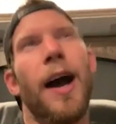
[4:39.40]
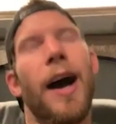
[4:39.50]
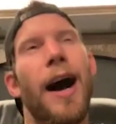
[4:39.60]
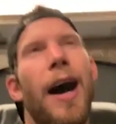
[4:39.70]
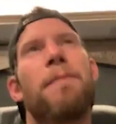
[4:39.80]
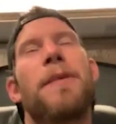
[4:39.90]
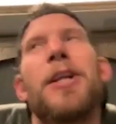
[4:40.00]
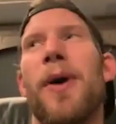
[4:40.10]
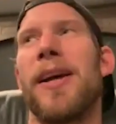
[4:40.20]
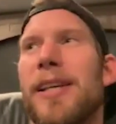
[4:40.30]
Um,
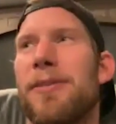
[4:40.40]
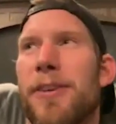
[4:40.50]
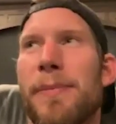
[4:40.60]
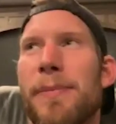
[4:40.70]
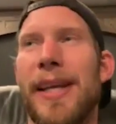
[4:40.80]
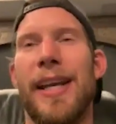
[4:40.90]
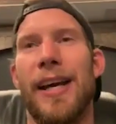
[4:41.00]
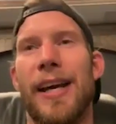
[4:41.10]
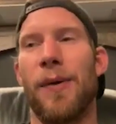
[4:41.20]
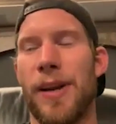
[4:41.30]
you know, I think for me,
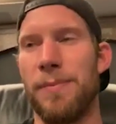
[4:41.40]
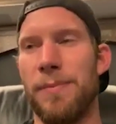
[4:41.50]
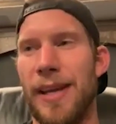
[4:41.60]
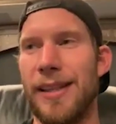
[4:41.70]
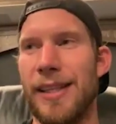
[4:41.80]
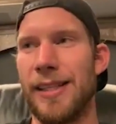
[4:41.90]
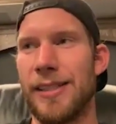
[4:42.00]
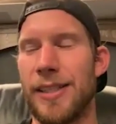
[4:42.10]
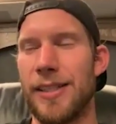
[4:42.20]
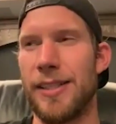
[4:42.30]
one of the main
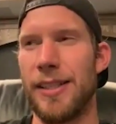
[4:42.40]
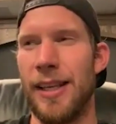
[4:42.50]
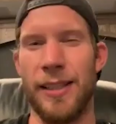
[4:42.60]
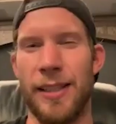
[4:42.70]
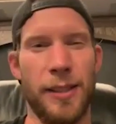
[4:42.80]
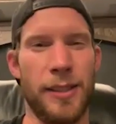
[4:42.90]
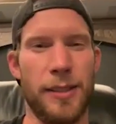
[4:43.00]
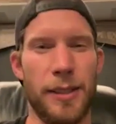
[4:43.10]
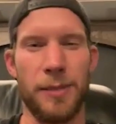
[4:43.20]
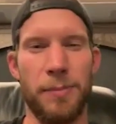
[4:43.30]
things is
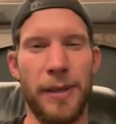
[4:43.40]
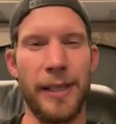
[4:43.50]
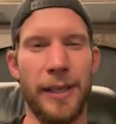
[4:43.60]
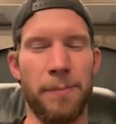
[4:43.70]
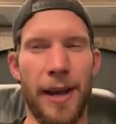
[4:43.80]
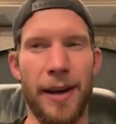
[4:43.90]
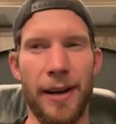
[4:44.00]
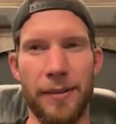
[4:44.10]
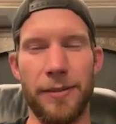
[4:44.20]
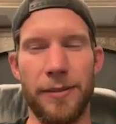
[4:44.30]
is is being
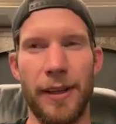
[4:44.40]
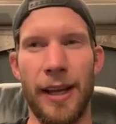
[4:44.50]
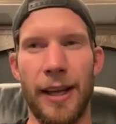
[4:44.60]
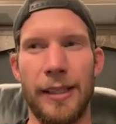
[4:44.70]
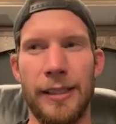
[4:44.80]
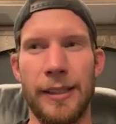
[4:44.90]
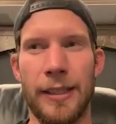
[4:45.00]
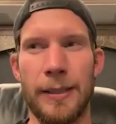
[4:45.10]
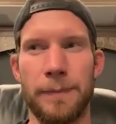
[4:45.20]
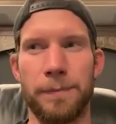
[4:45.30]
competitive, and
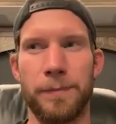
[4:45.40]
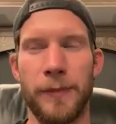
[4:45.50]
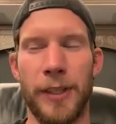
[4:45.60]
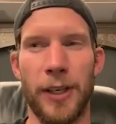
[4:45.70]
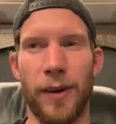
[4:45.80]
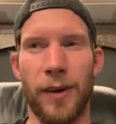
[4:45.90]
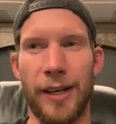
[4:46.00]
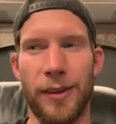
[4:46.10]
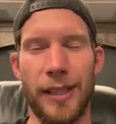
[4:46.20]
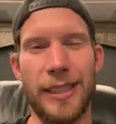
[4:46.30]
um, you know, and I
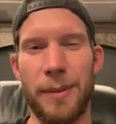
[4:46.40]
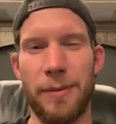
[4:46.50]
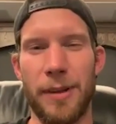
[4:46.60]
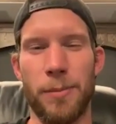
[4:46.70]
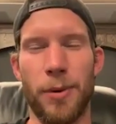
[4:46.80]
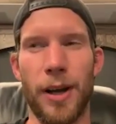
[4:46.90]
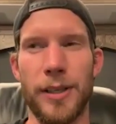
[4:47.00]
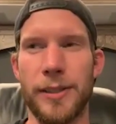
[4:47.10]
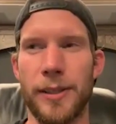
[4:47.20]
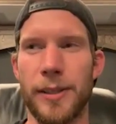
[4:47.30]
know that's kind of maybe a
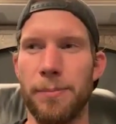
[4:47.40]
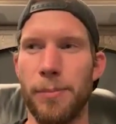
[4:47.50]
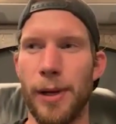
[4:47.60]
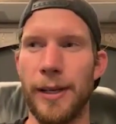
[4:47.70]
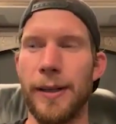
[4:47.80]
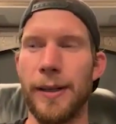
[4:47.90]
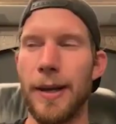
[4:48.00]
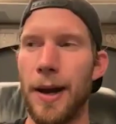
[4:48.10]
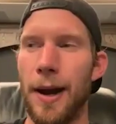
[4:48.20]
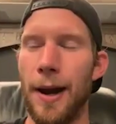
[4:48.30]
broad term, but
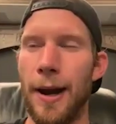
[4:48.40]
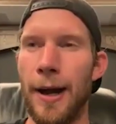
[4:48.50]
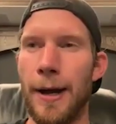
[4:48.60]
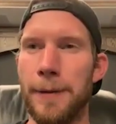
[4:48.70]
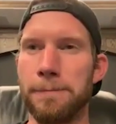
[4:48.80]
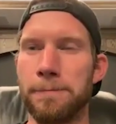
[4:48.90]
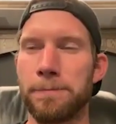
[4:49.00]
um,